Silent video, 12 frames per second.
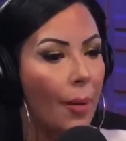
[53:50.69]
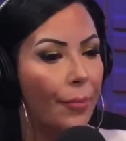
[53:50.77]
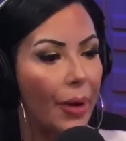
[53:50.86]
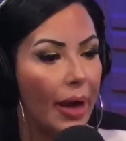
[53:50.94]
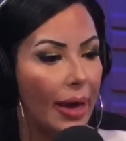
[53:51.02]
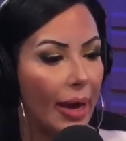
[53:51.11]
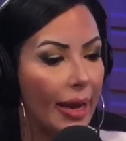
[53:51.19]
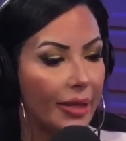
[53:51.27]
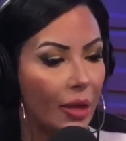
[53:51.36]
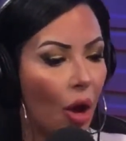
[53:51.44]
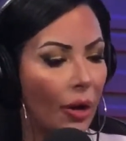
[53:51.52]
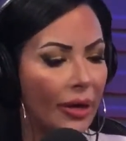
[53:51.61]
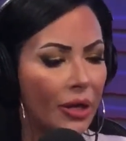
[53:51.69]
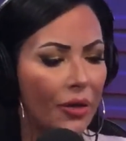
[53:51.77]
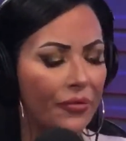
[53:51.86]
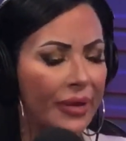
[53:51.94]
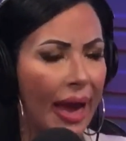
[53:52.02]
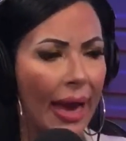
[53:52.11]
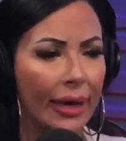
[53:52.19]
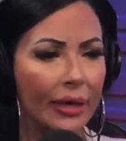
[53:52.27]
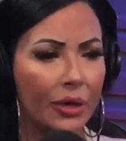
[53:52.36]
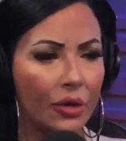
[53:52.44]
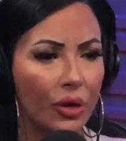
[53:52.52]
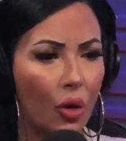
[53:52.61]
But as long as you have Dak
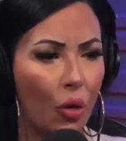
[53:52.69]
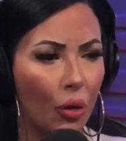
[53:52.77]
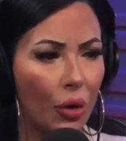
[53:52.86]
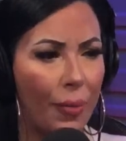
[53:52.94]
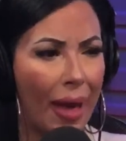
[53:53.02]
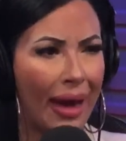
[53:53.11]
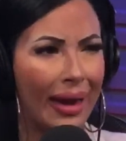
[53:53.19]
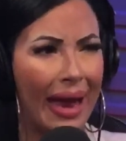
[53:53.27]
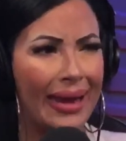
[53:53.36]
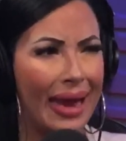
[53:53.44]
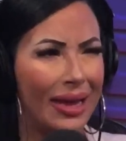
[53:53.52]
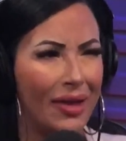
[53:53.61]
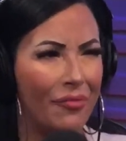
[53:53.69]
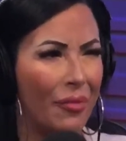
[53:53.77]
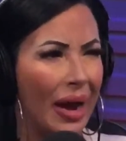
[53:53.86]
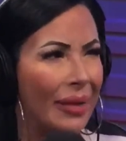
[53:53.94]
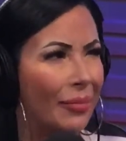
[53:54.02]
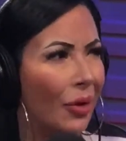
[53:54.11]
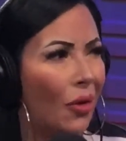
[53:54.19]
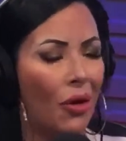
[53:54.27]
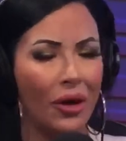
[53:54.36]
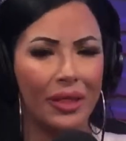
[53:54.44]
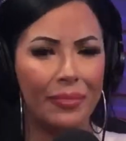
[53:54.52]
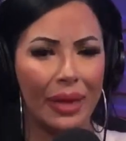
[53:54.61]
as your quarterback, and now you have Mike
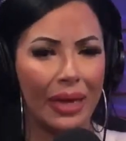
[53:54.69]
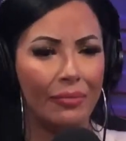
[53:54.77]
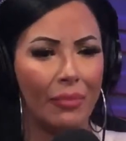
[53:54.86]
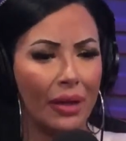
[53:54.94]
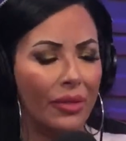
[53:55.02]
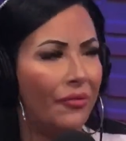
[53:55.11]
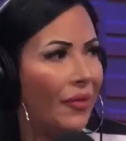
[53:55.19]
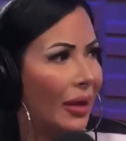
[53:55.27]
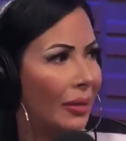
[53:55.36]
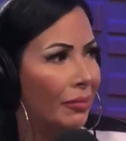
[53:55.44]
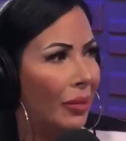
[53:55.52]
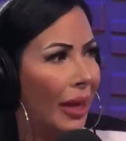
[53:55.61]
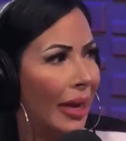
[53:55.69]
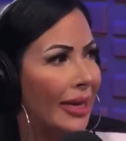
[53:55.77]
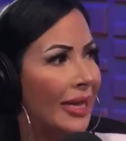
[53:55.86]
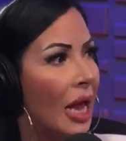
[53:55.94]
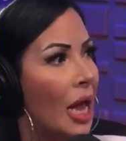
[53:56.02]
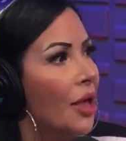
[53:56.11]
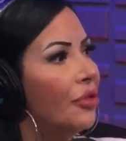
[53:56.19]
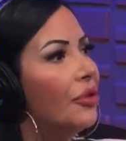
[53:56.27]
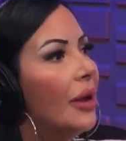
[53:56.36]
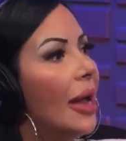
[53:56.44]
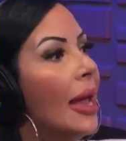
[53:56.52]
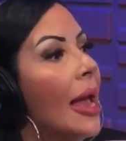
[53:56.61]
McCarthy making motherfucking plays,
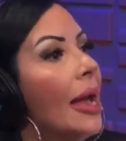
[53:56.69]
they're not.